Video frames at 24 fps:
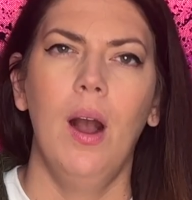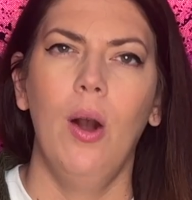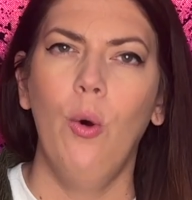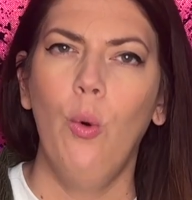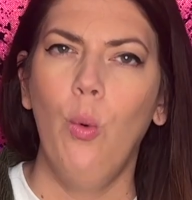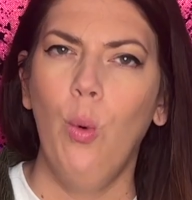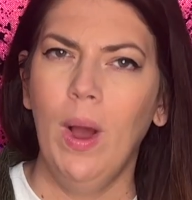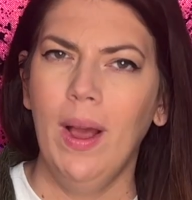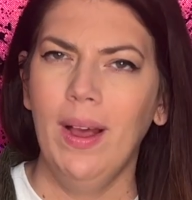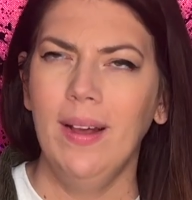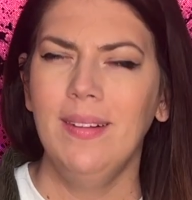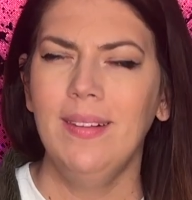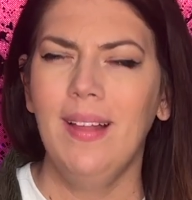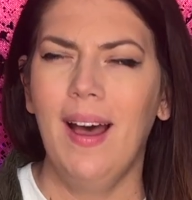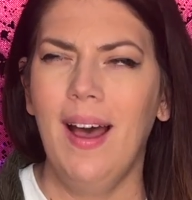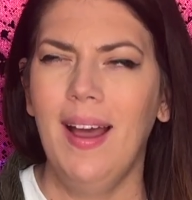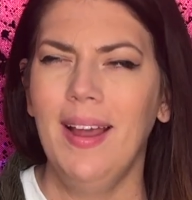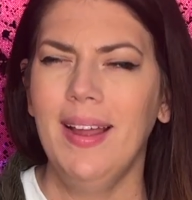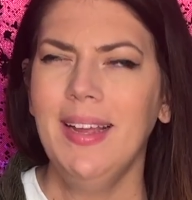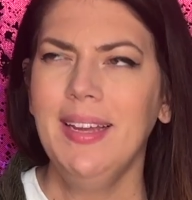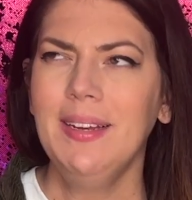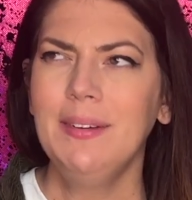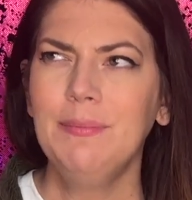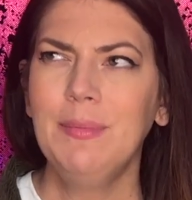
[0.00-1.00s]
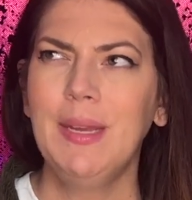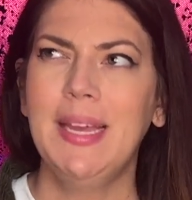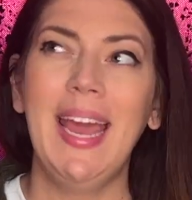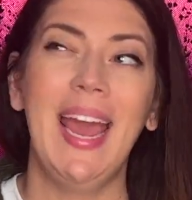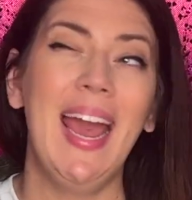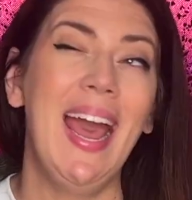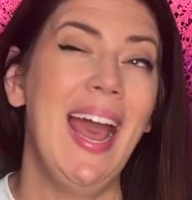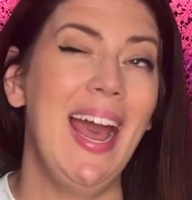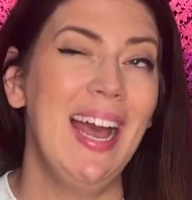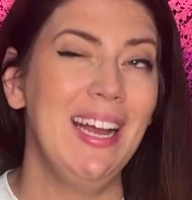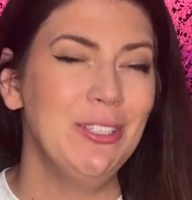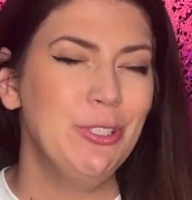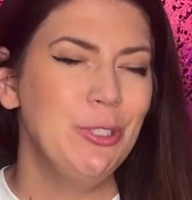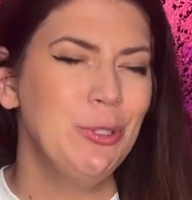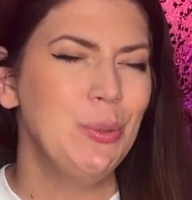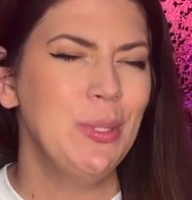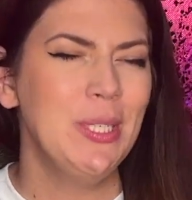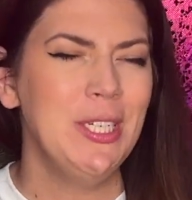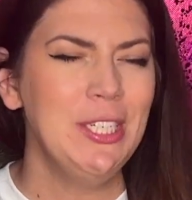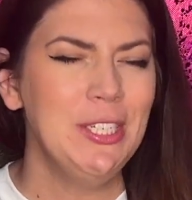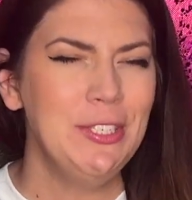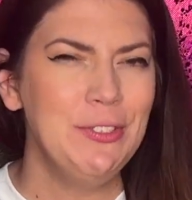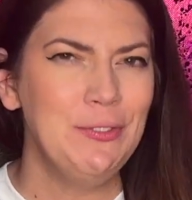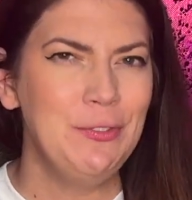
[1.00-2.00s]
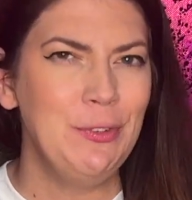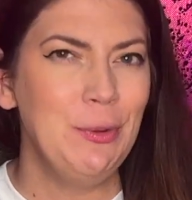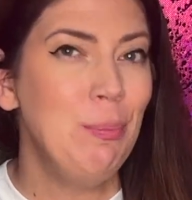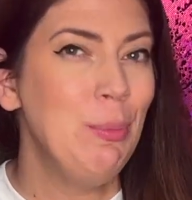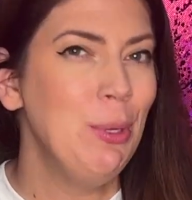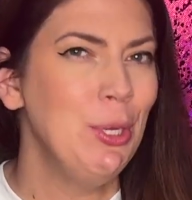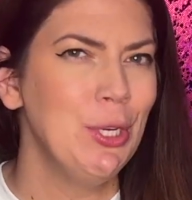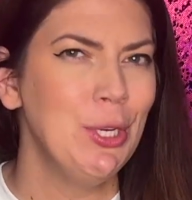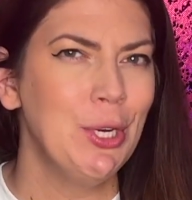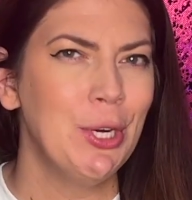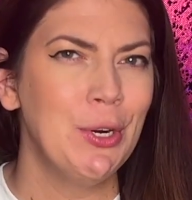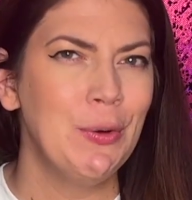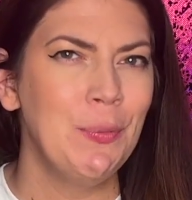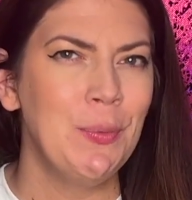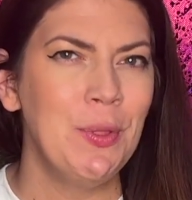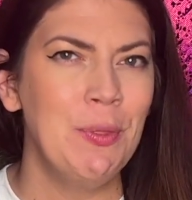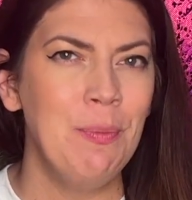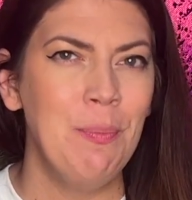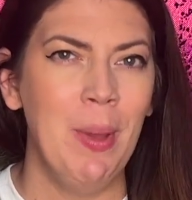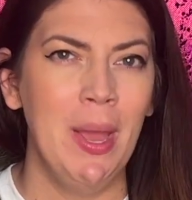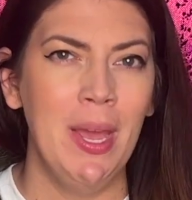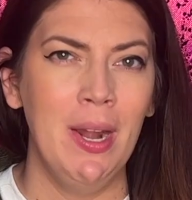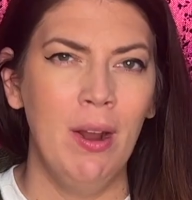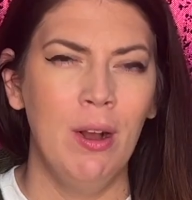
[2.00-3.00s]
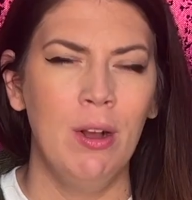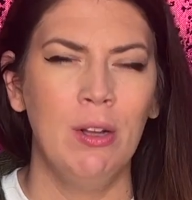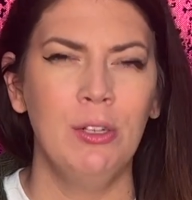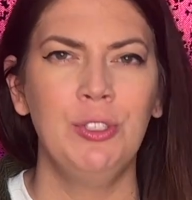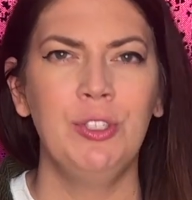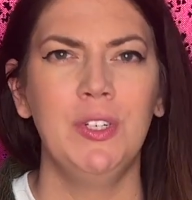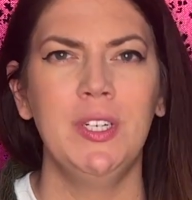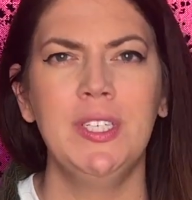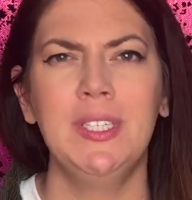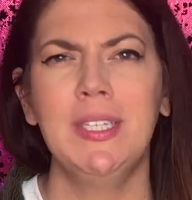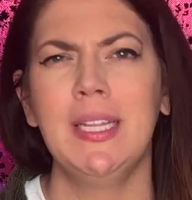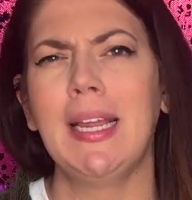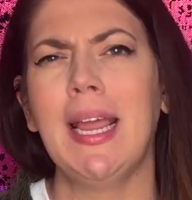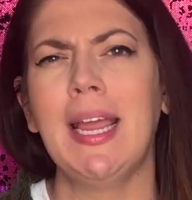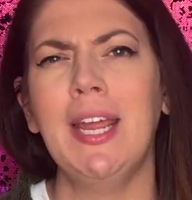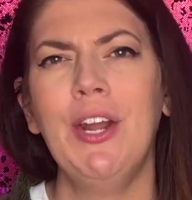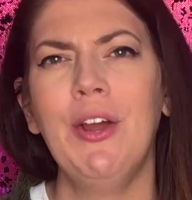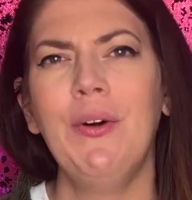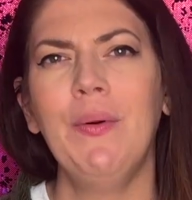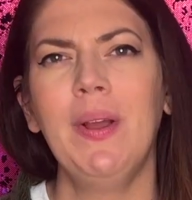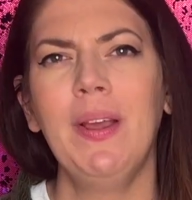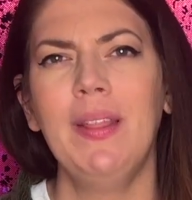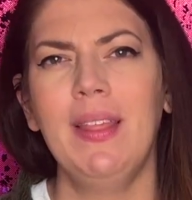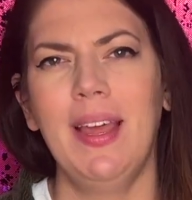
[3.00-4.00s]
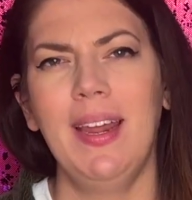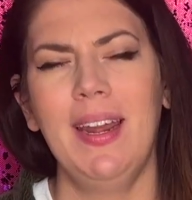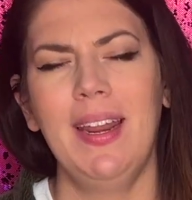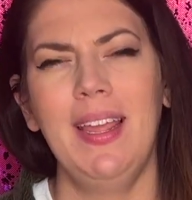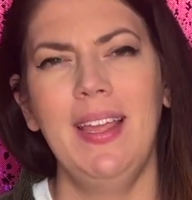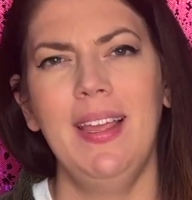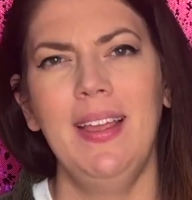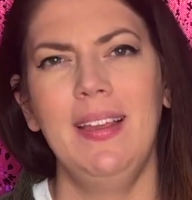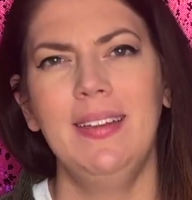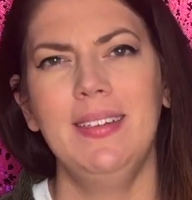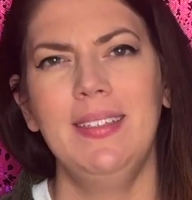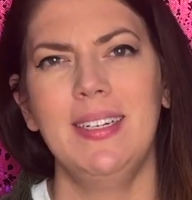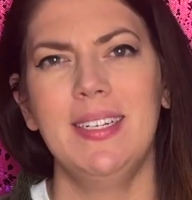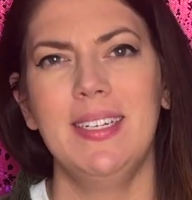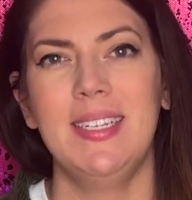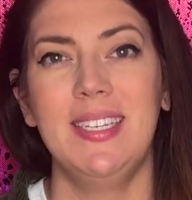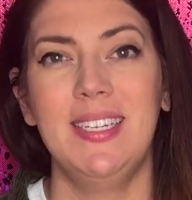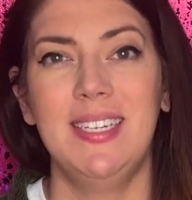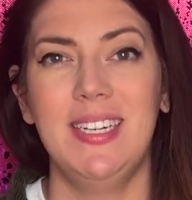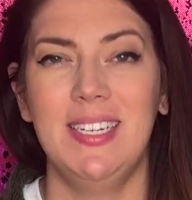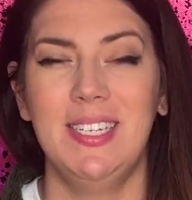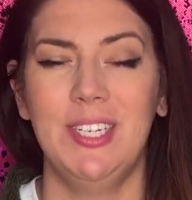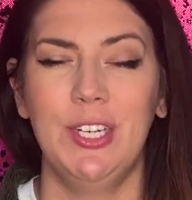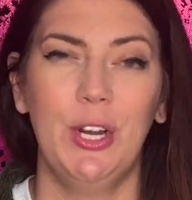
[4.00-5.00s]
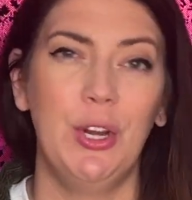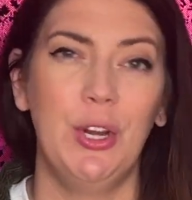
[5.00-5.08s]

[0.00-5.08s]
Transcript: While I am casually familiar with Ben Aldridge, like I know that he did a stint